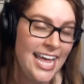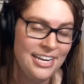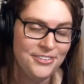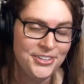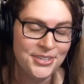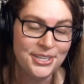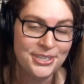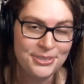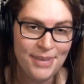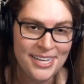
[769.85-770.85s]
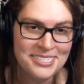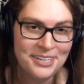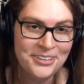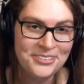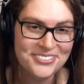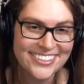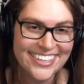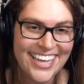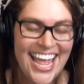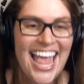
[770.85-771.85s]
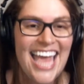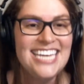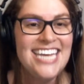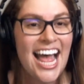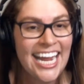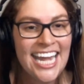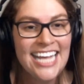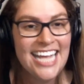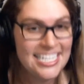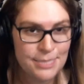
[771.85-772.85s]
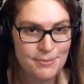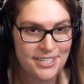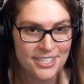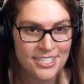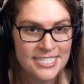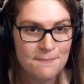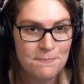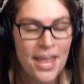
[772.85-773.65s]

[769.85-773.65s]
10 if you include myself, 9 guest speakers,